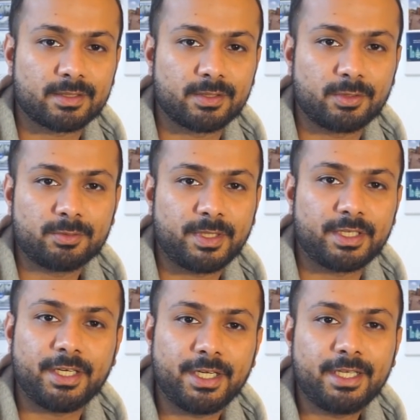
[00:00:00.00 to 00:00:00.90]
don't be
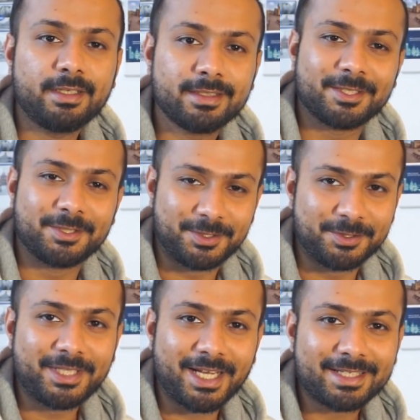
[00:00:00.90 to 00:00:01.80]
greedy to do
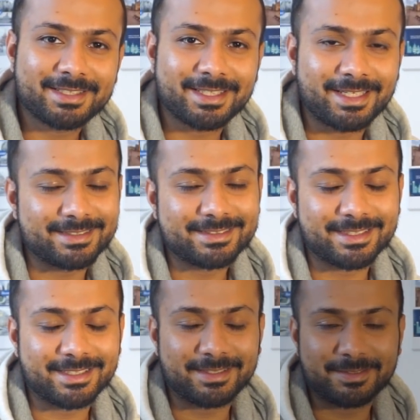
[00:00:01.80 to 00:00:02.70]
that as
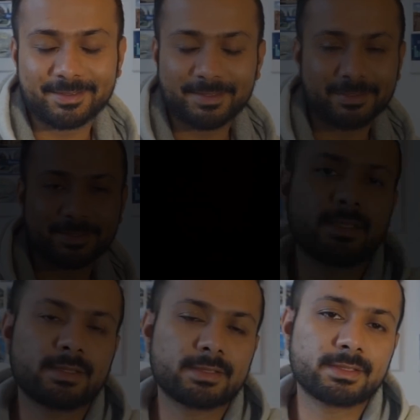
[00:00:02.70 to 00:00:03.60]
what you
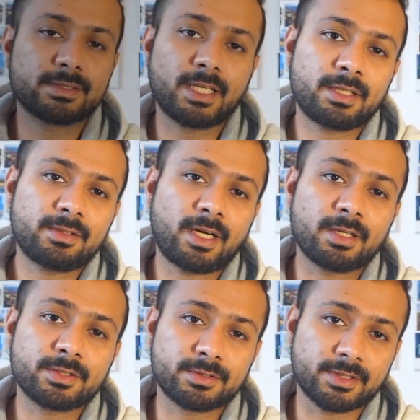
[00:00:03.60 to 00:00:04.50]
have. So now, how
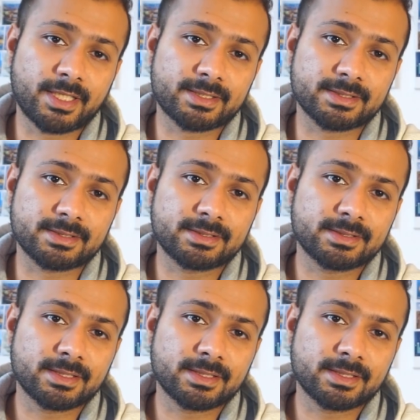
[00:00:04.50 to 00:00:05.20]
to do your taxes.